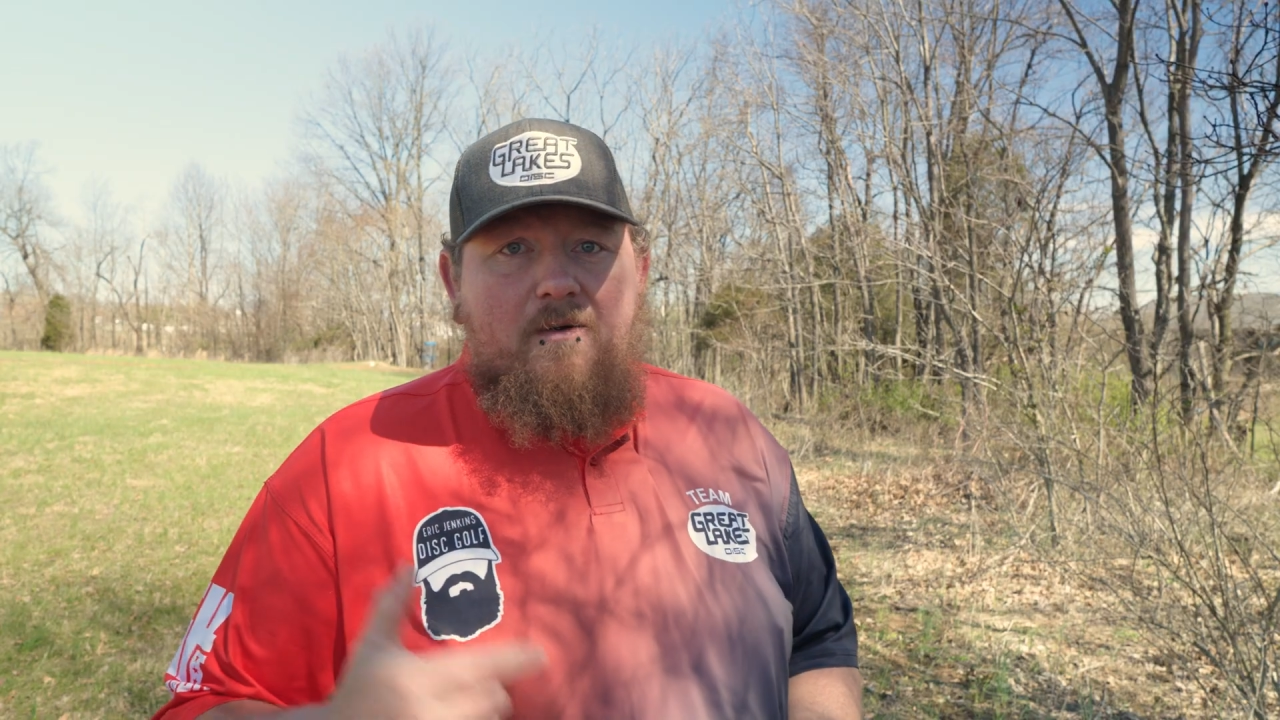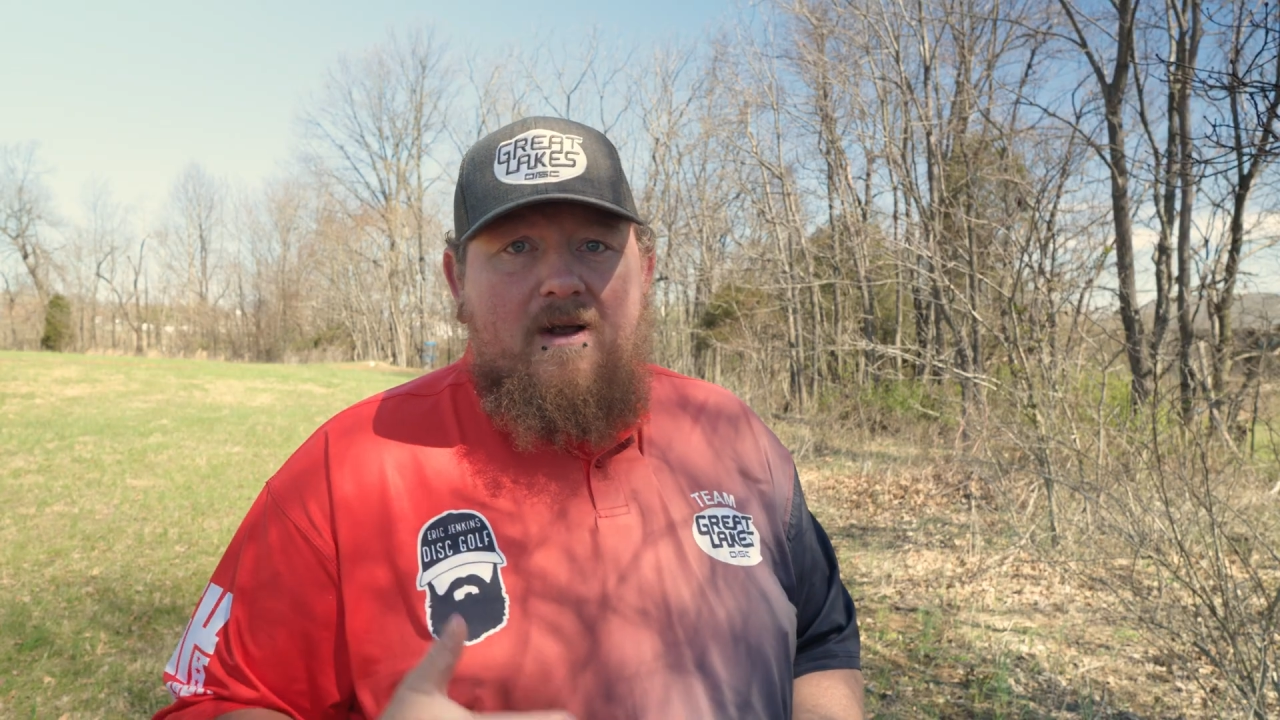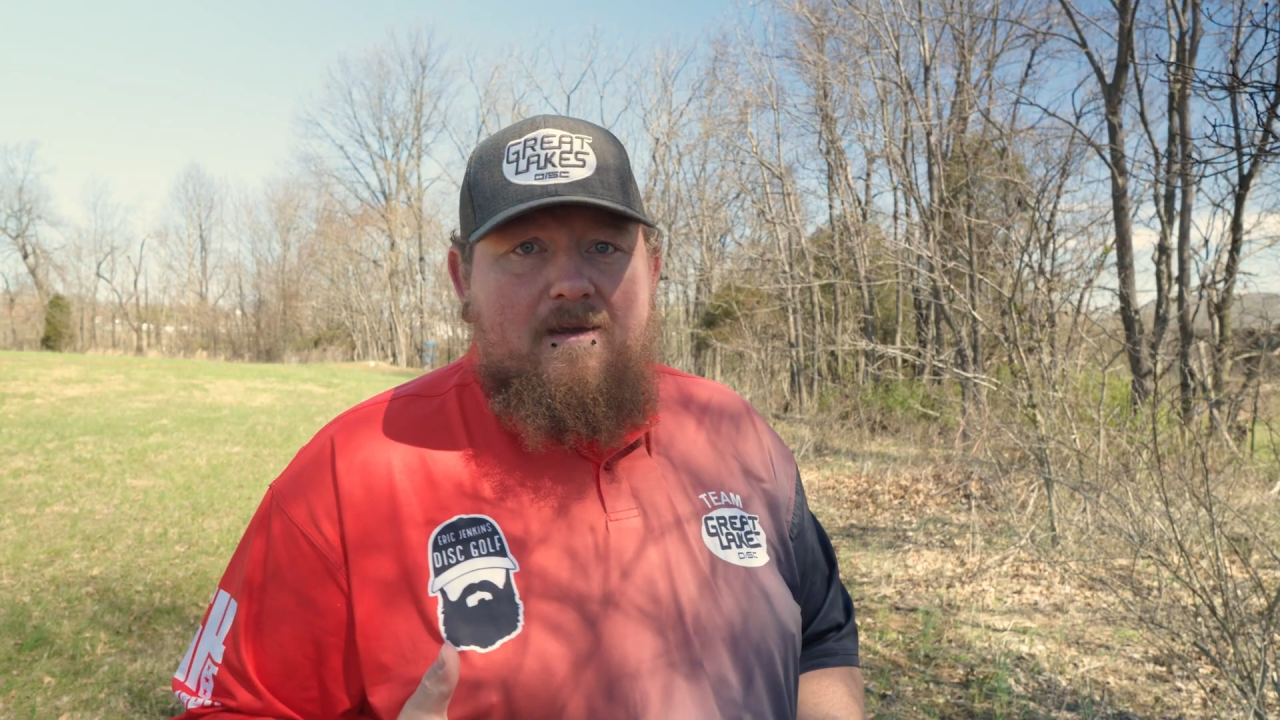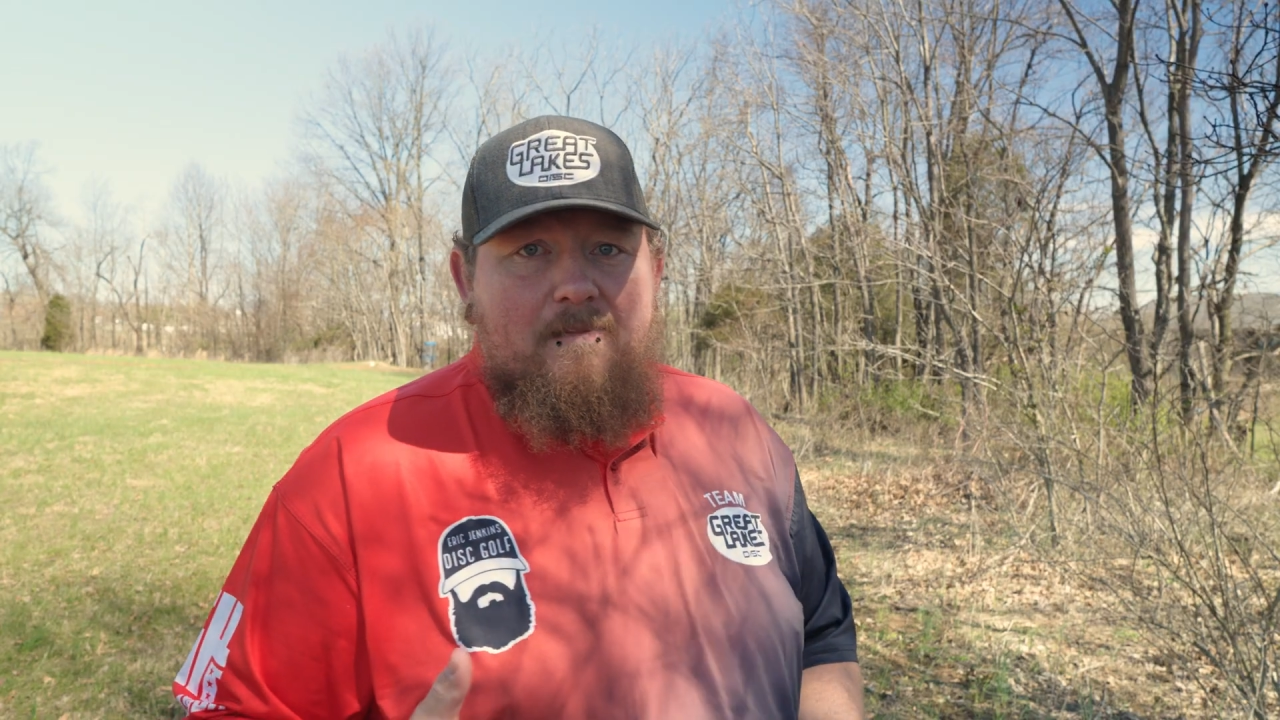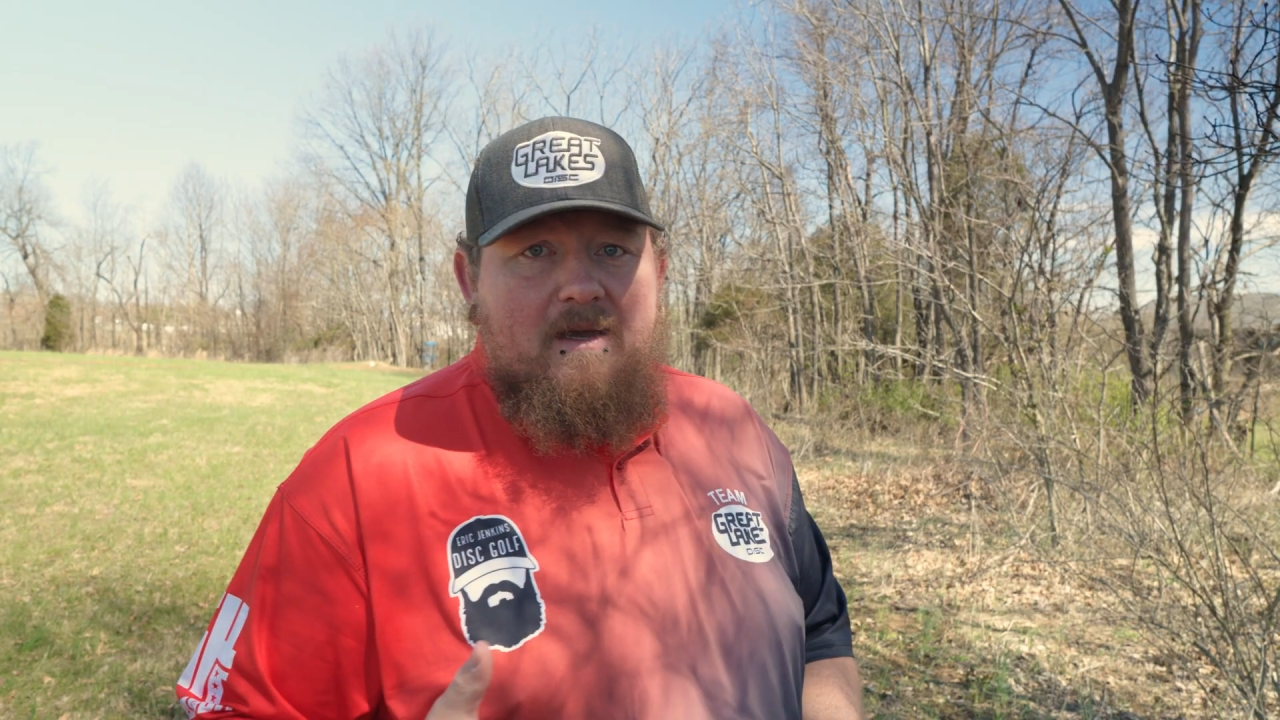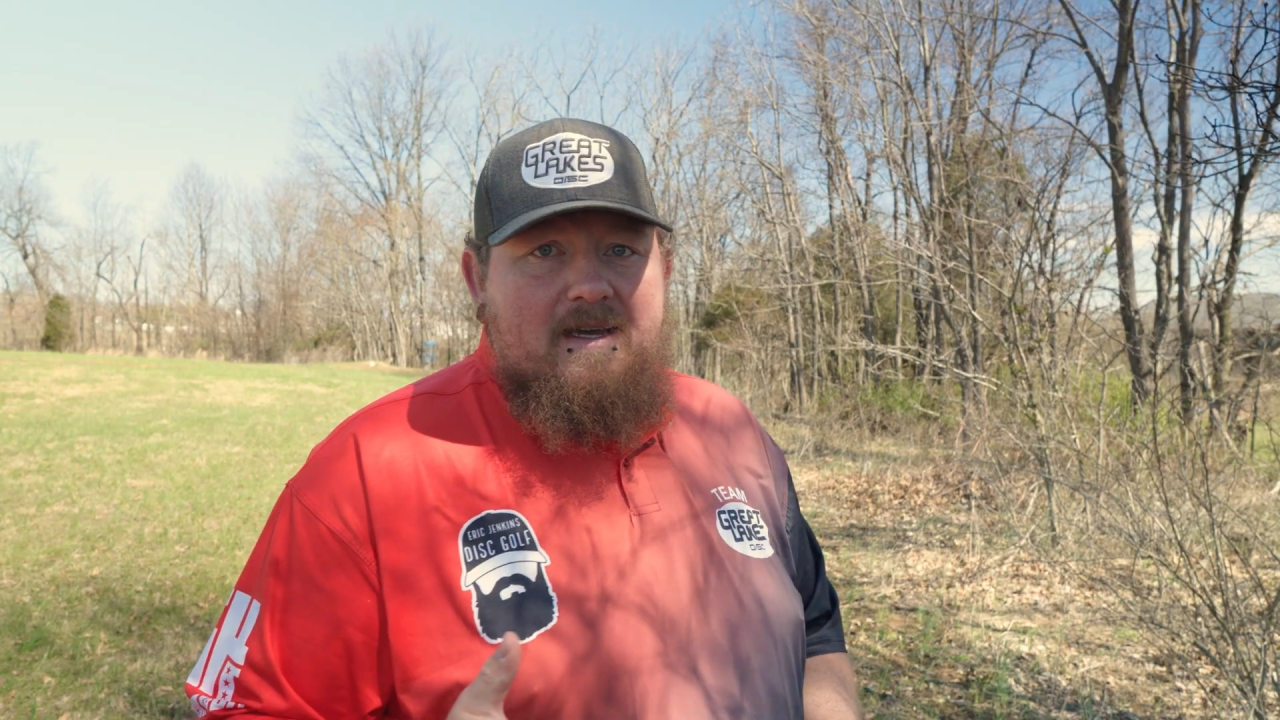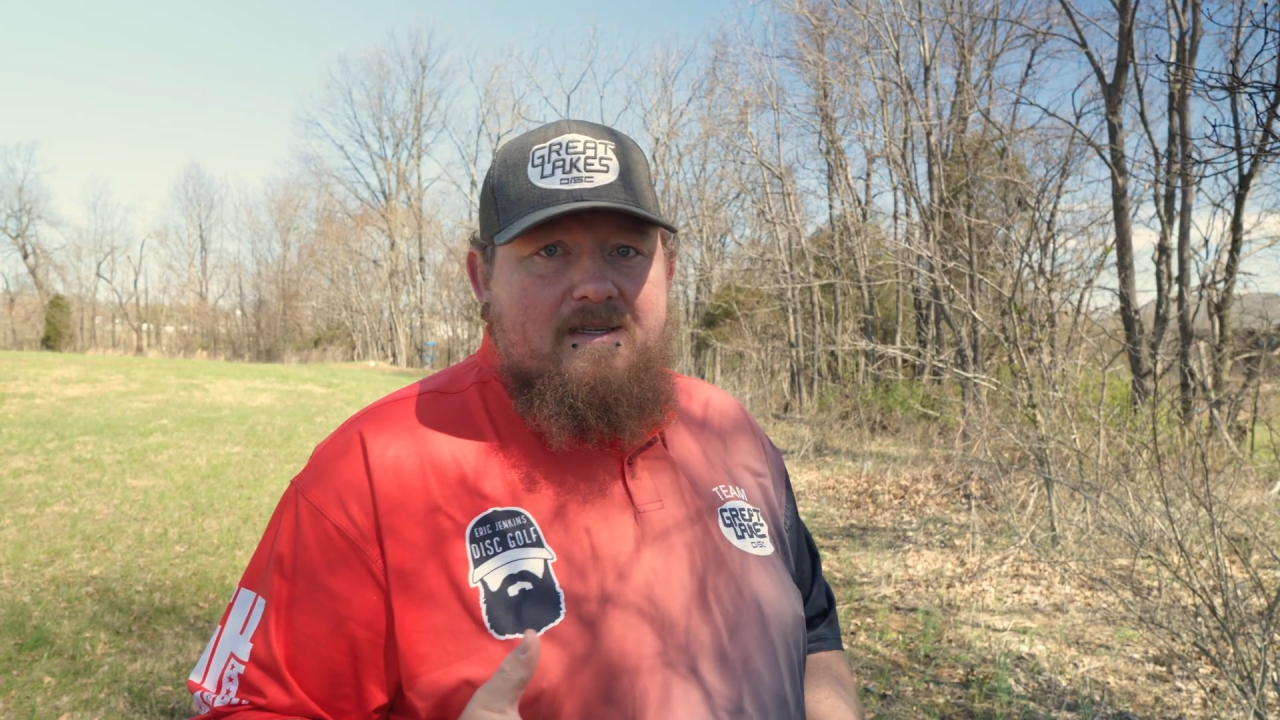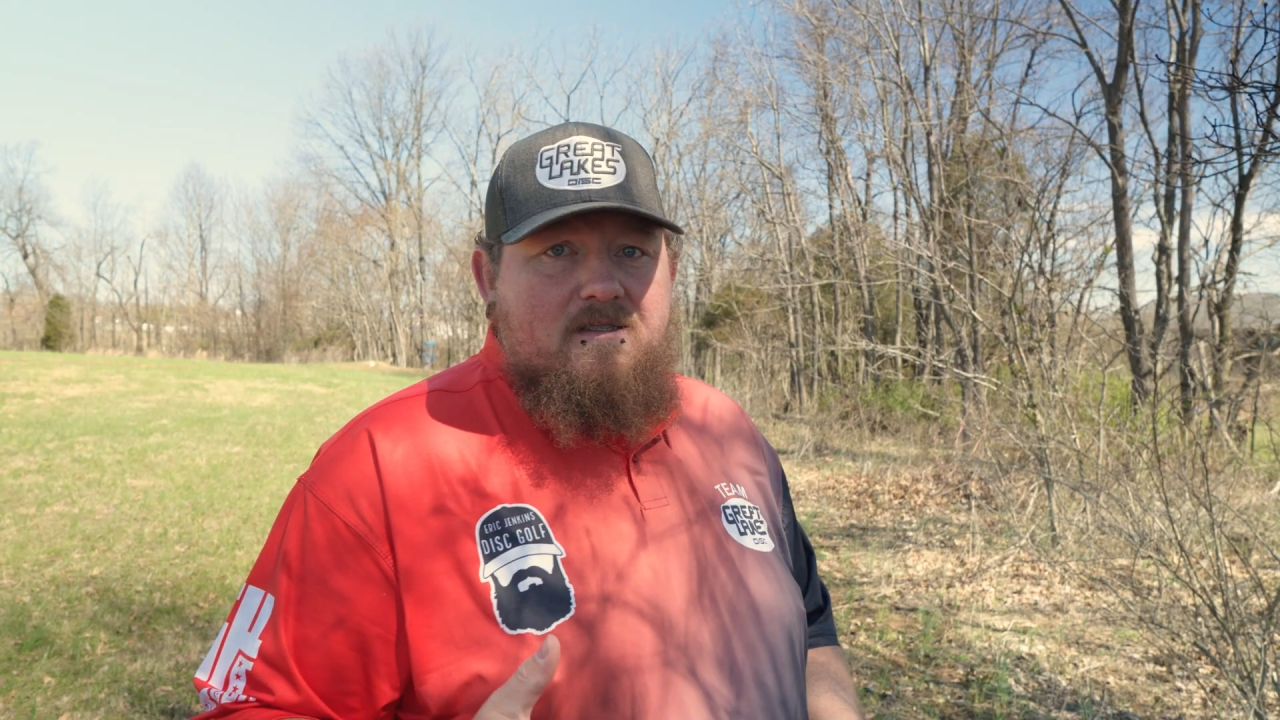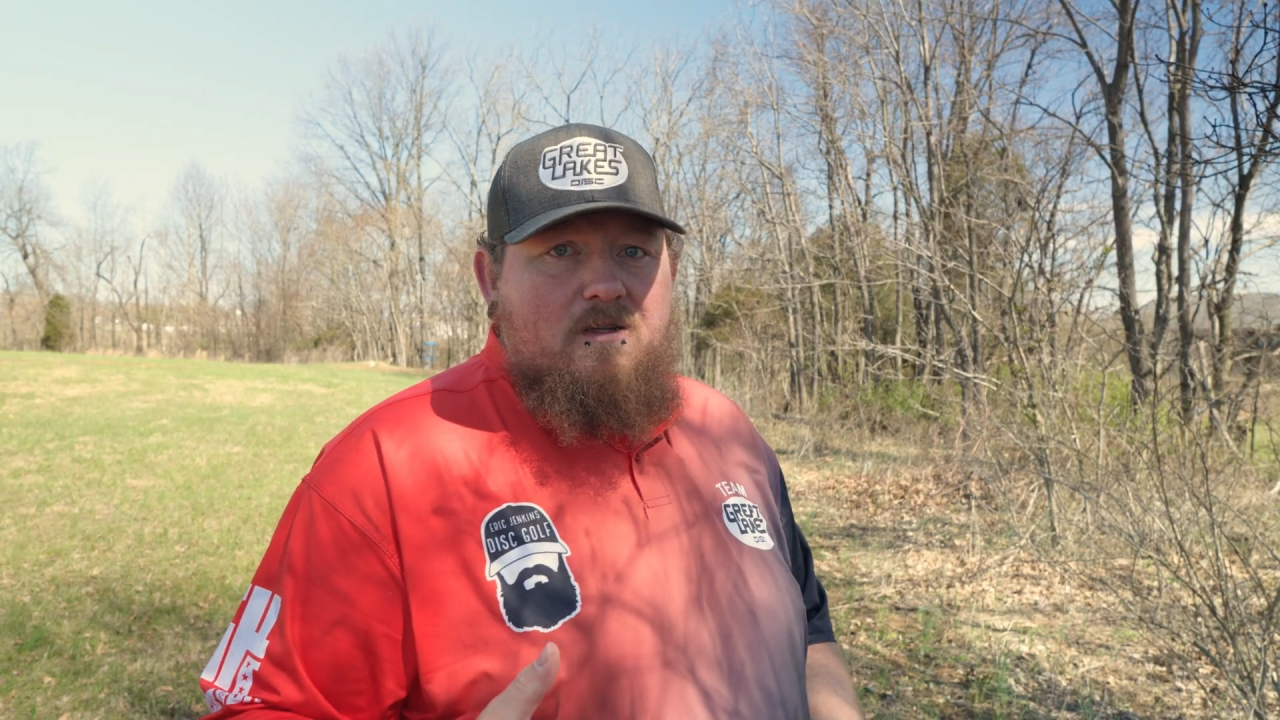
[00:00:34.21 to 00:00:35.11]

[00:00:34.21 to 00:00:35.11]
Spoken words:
recommend